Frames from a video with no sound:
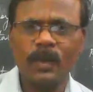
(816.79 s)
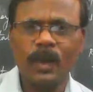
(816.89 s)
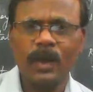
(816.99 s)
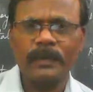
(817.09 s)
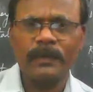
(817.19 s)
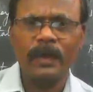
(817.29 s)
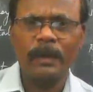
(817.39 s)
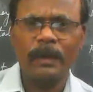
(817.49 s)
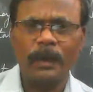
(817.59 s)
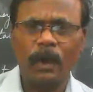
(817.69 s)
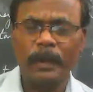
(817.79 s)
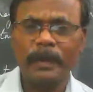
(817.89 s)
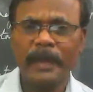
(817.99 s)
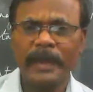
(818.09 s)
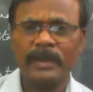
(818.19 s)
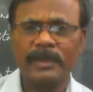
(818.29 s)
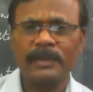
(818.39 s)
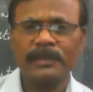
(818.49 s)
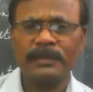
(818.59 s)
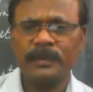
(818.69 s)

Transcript: what full employment means.